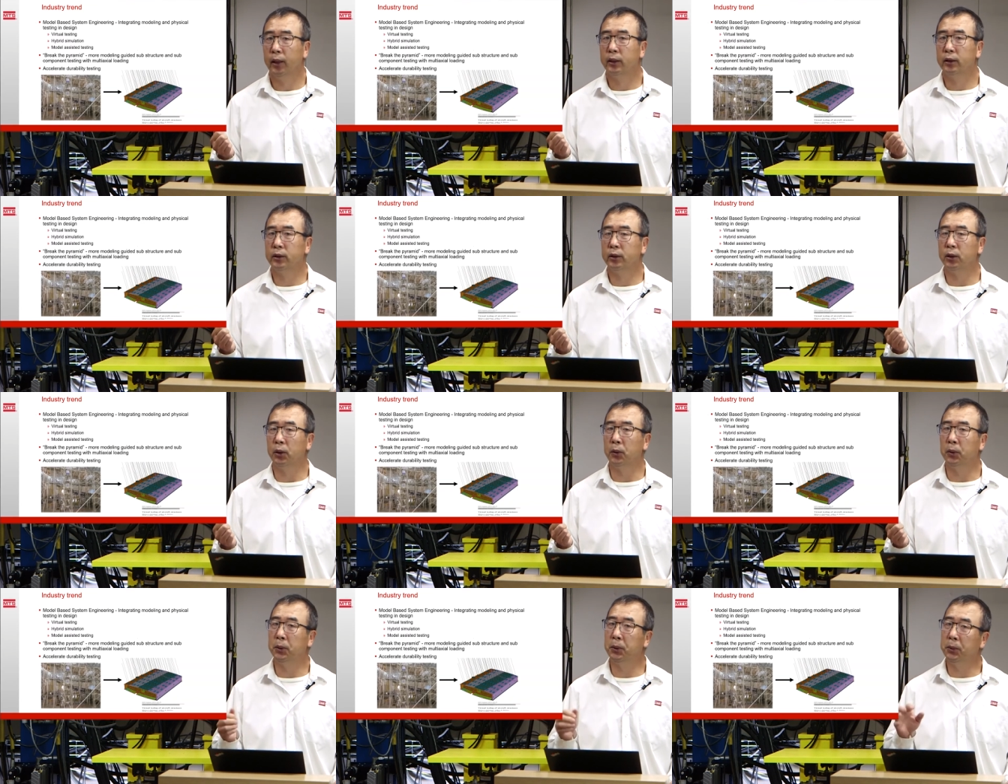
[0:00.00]

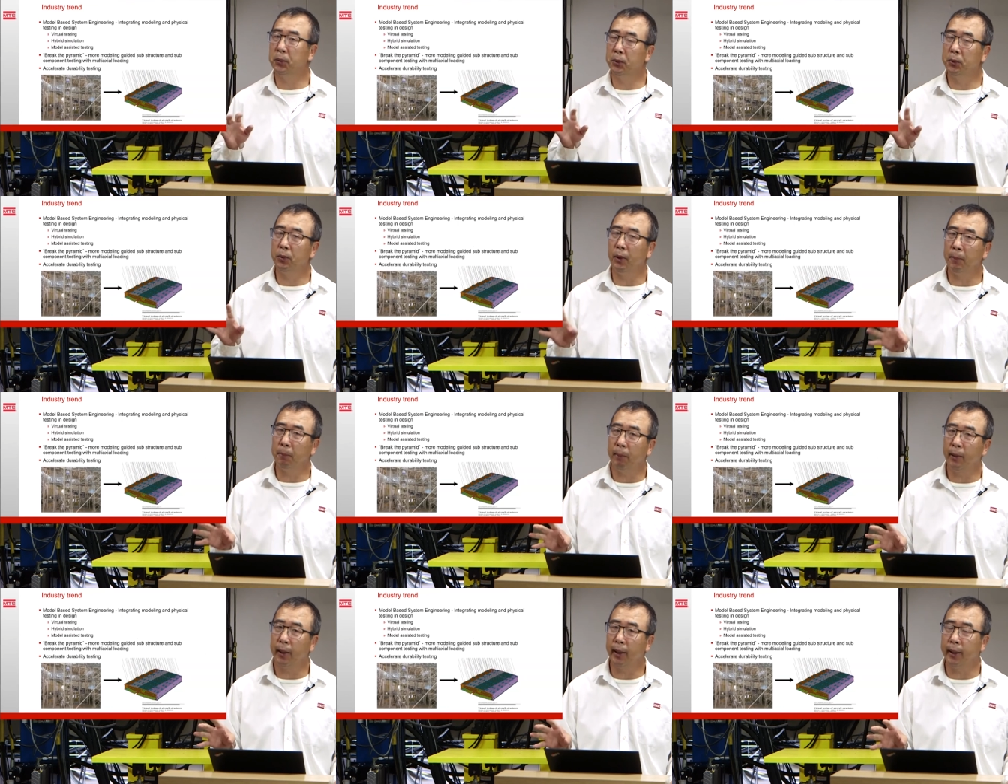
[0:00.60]
So to
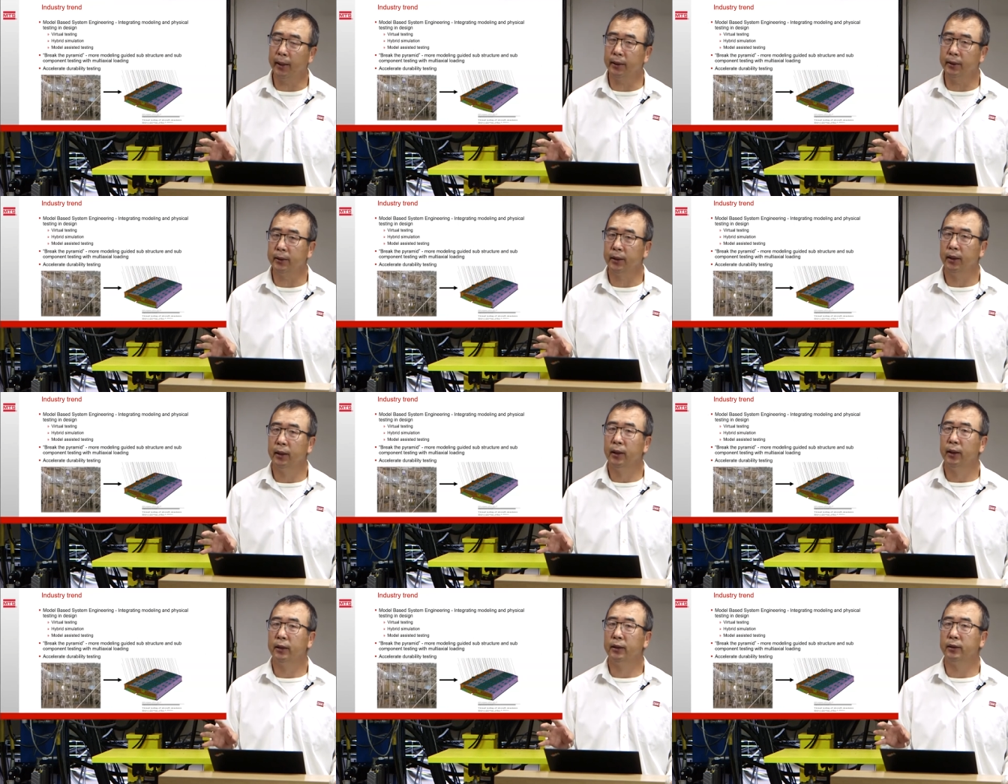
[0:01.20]
replace
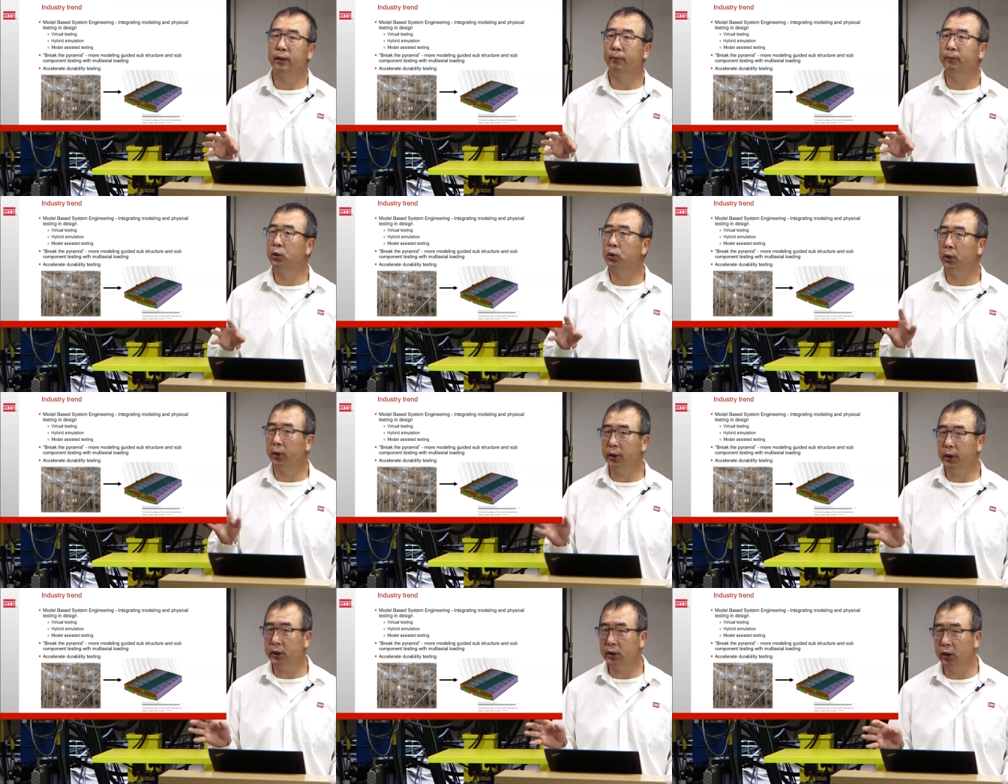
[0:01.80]
some
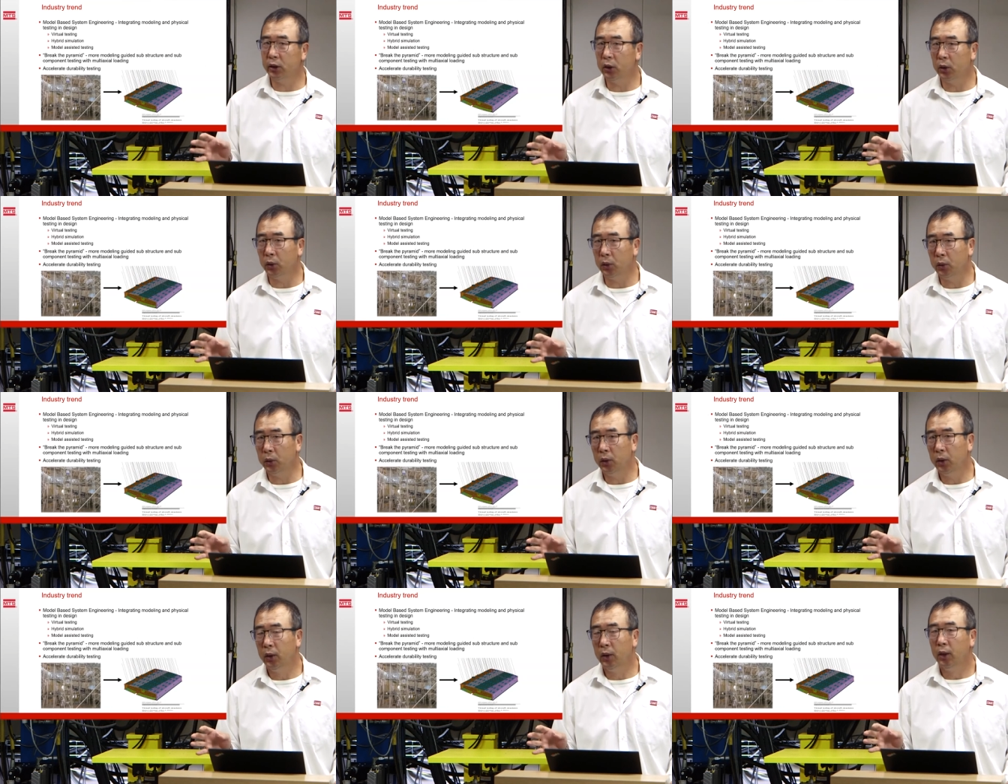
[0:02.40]

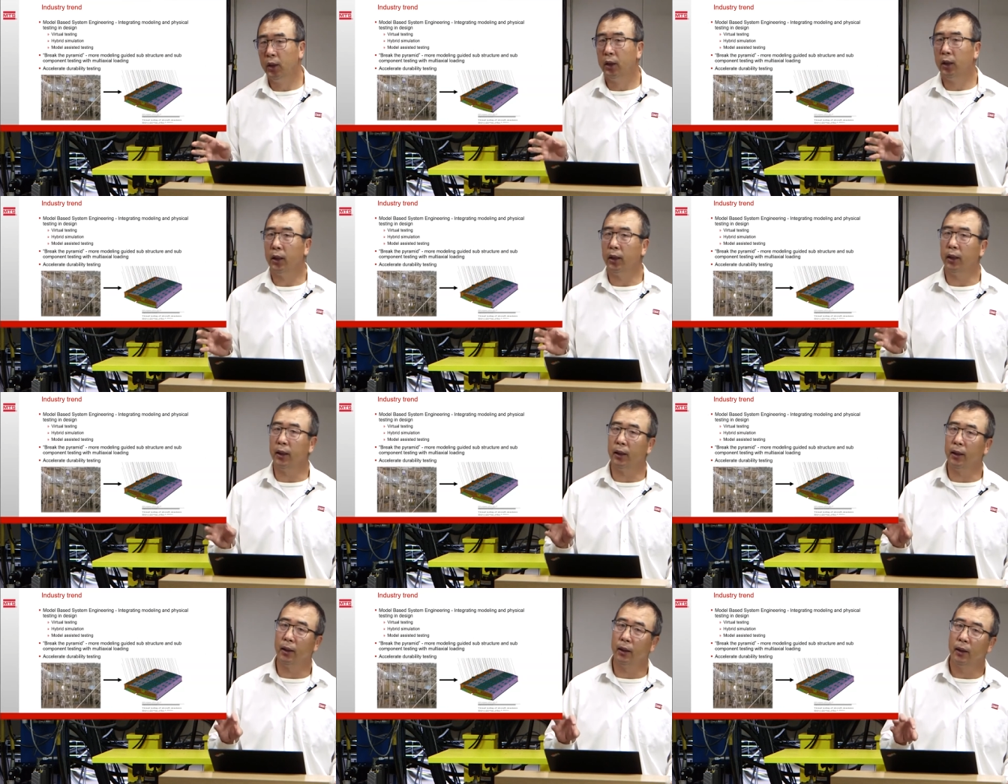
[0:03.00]
traditional
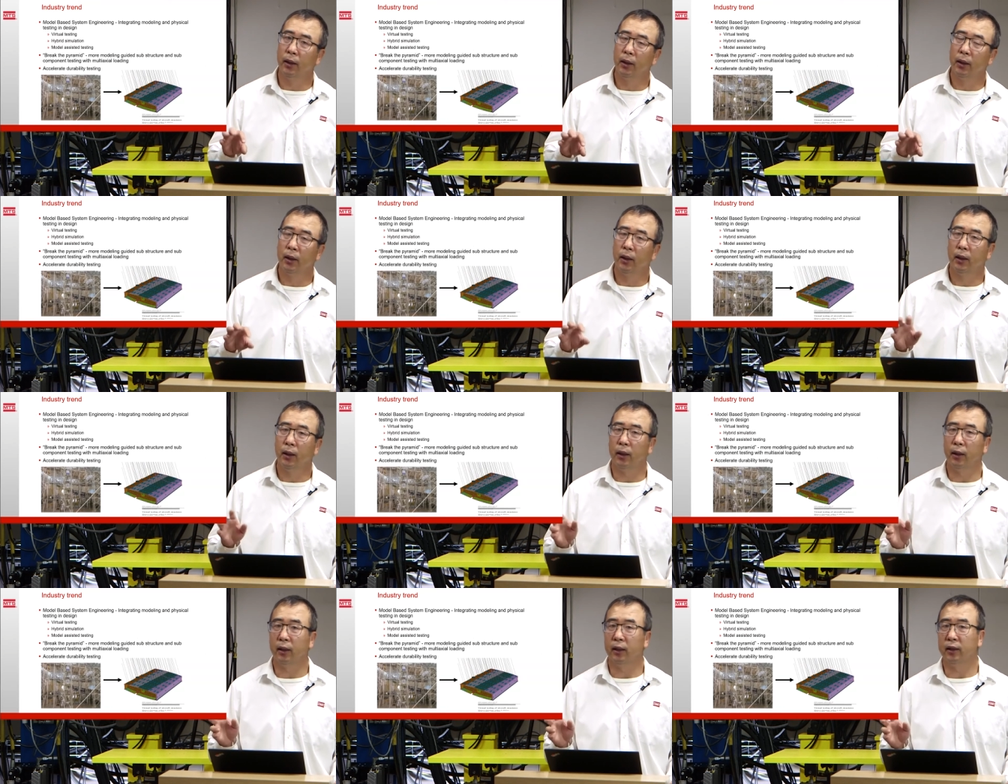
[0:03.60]

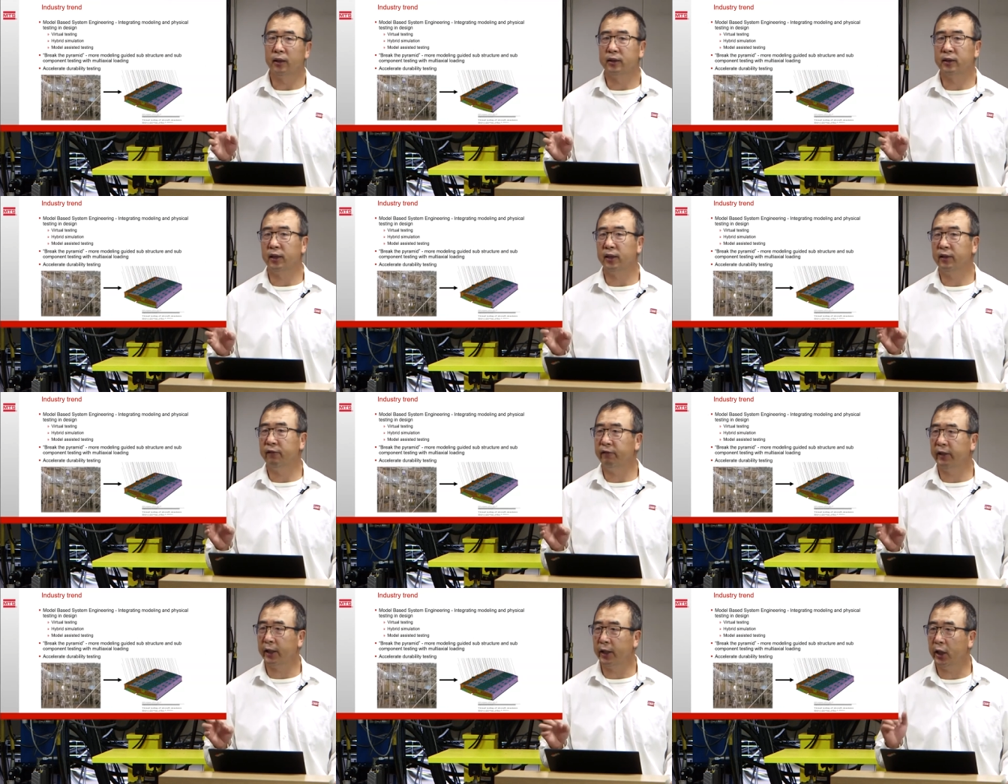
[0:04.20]

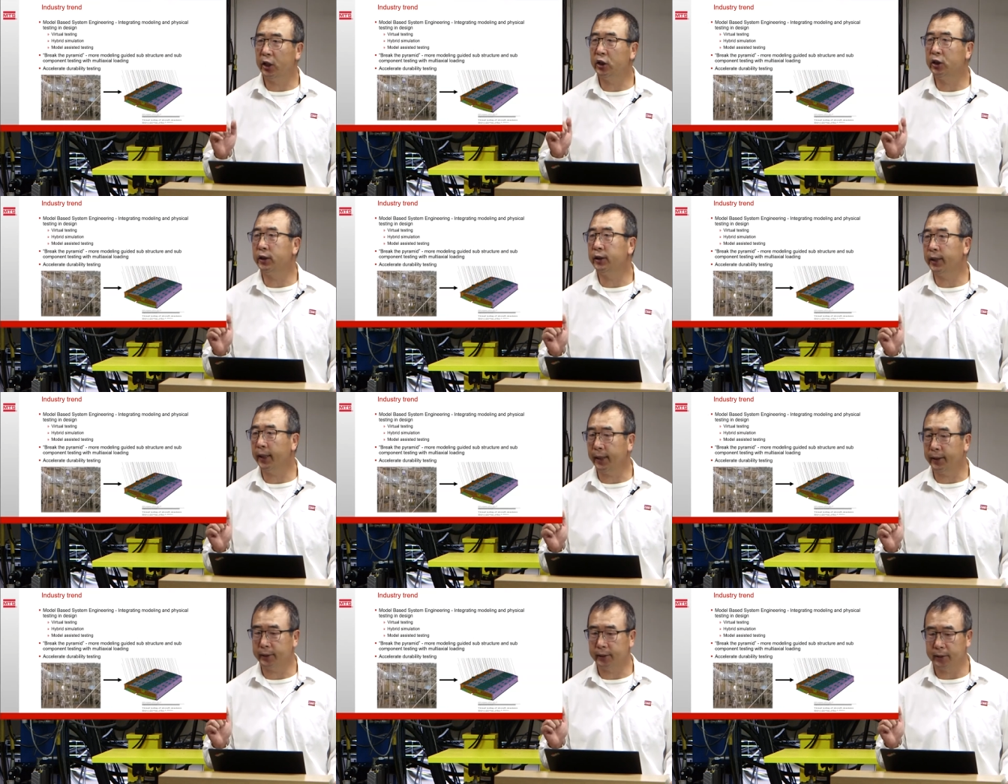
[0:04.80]
certification
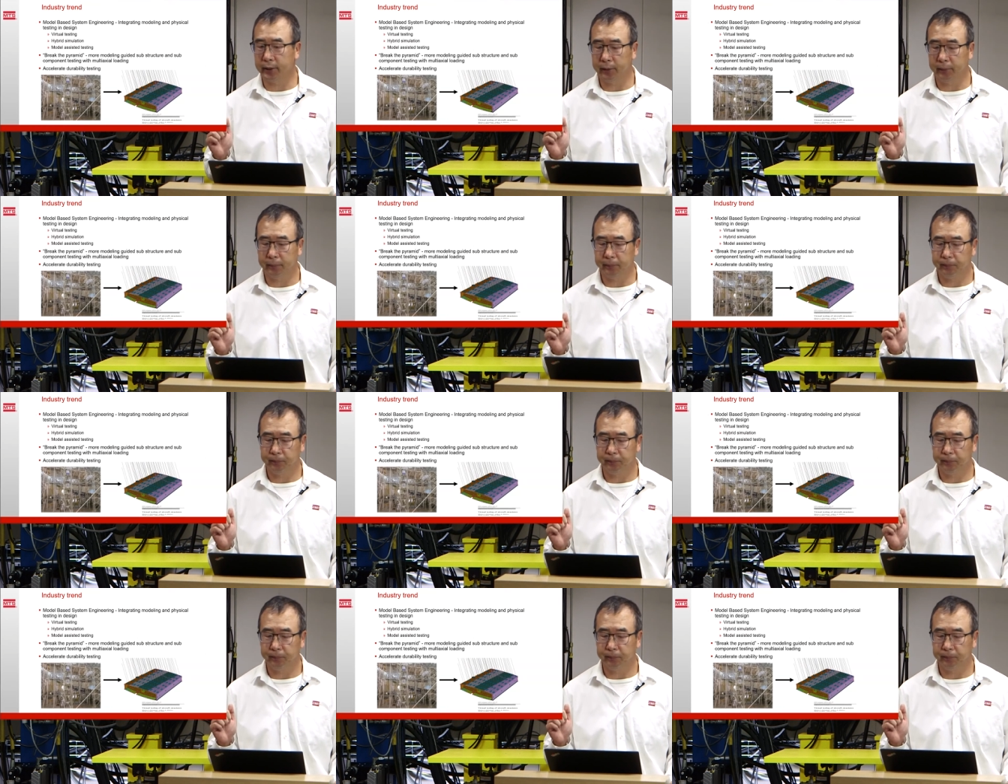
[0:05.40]
tests.